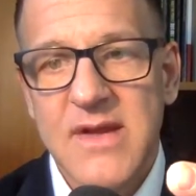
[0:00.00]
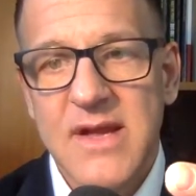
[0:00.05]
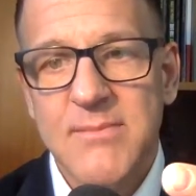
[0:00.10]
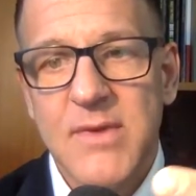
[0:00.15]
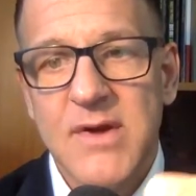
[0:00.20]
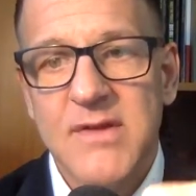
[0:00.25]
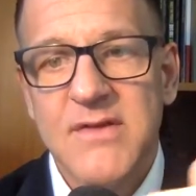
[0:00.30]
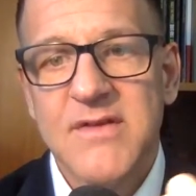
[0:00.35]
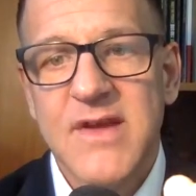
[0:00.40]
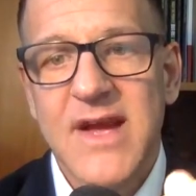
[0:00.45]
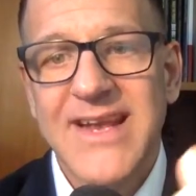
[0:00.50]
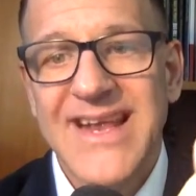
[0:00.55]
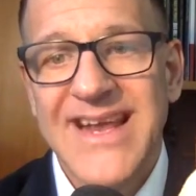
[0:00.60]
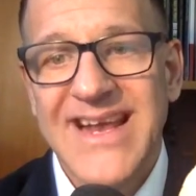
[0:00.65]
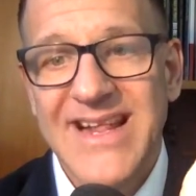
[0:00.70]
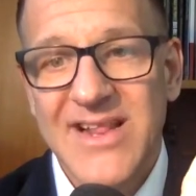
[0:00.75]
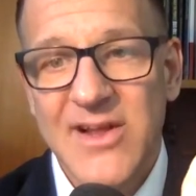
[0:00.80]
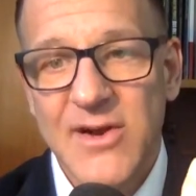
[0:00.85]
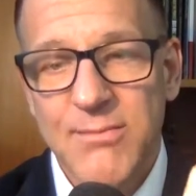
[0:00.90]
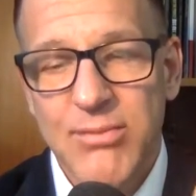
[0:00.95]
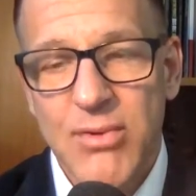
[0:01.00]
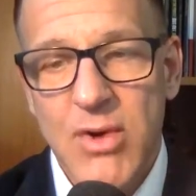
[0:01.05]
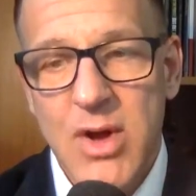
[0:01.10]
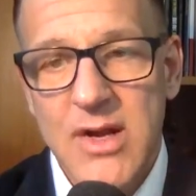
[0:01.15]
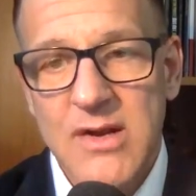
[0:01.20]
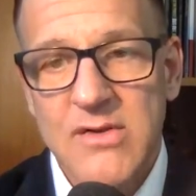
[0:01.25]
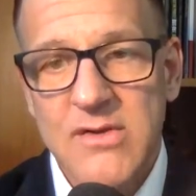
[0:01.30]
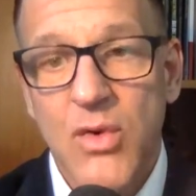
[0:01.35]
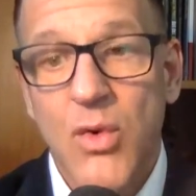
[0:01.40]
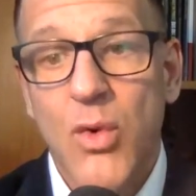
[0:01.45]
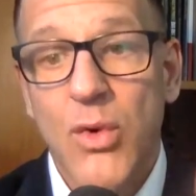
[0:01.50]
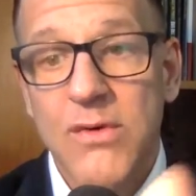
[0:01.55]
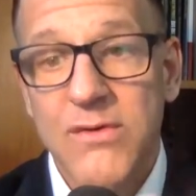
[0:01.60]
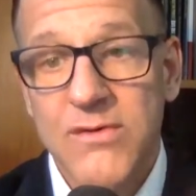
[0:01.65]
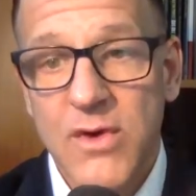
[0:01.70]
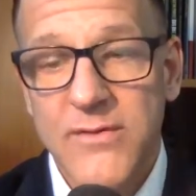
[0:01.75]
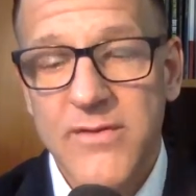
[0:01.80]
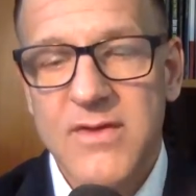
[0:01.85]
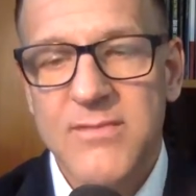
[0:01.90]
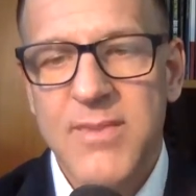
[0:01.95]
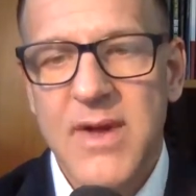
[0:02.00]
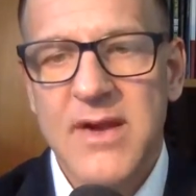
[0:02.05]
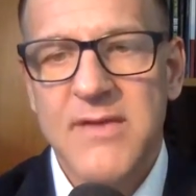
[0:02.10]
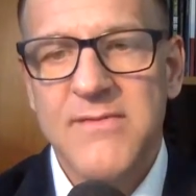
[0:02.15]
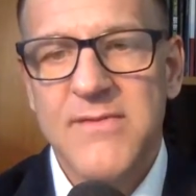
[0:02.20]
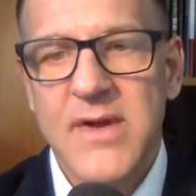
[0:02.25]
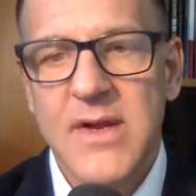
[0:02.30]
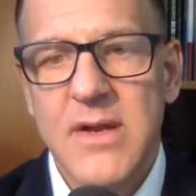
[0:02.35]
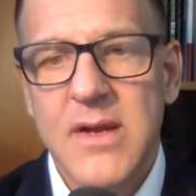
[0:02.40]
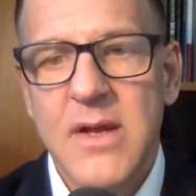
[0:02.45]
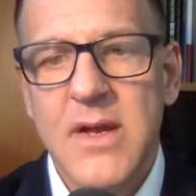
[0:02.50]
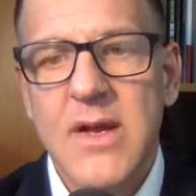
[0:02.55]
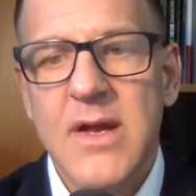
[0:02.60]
It must cite a clear product or service benefit,